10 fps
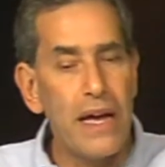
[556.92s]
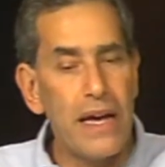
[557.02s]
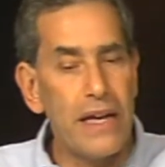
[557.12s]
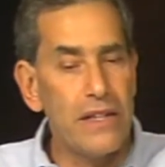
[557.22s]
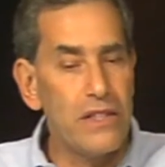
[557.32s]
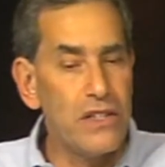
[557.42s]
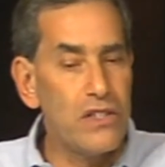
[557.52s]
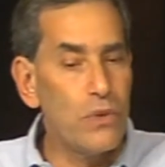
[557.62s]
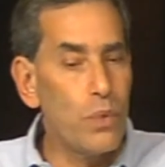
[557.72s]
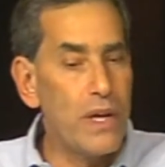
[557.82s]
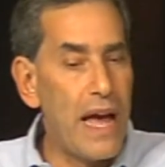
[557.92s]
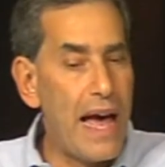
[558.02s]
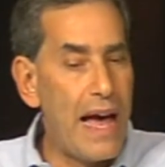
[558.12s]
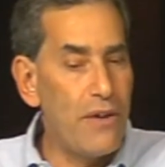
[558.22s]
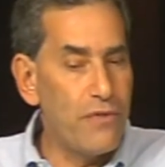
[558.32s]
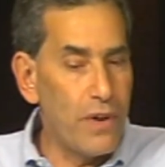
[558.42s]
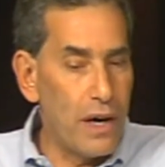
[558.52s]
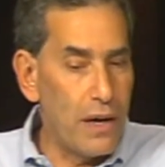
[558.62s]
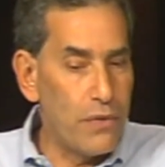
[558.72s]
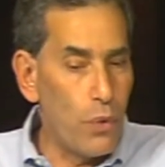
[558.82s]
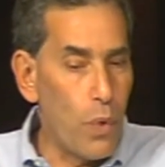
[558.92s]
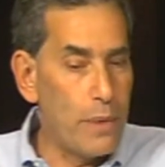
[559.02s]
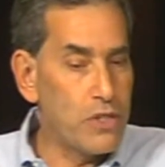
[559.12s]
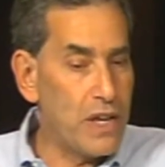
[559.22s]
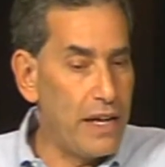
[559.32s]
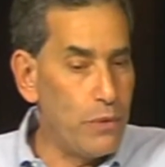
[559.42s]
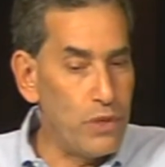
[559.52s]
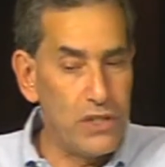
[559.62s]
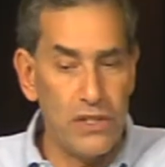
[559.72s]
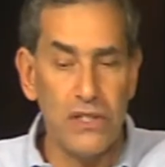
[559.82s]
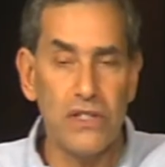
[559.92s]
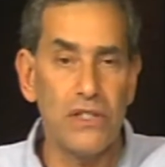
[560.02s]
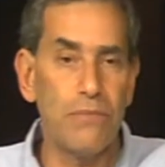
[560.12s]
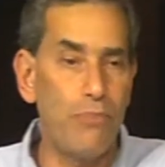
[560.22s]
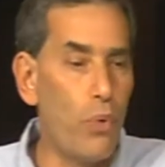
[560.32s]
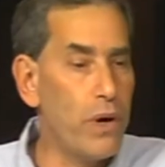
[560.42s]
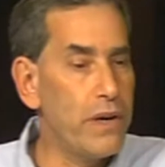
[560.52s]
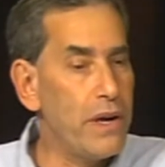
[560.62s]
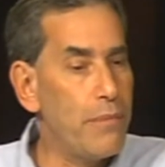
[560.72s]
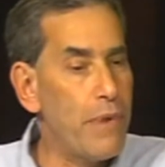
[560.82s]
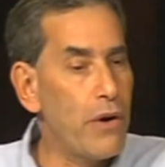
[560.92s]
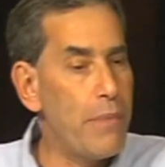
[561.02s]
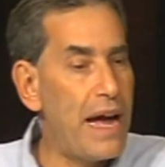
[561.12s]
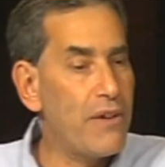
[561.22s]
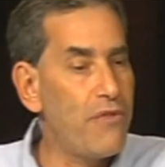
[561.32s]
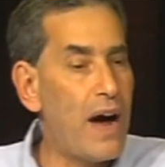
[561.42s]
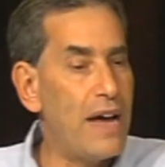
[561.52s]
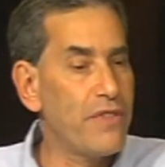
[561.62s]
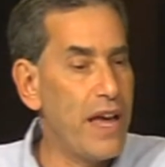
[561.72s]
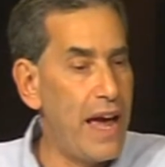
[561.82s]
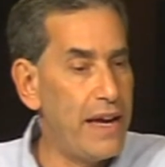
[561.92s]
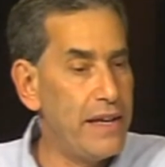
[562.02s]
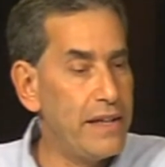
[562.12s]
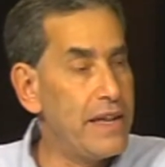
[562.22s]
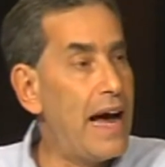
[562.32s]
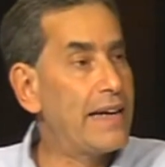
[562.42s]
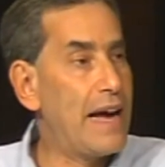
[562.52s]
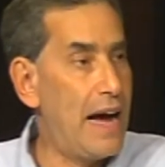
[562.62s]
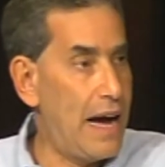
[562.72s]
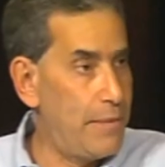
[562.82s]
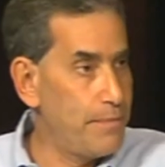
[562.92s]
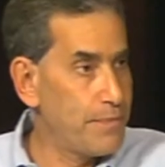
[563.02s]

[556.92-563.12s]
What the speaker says: In addition, we have the website, this is important, merrimack5k.com.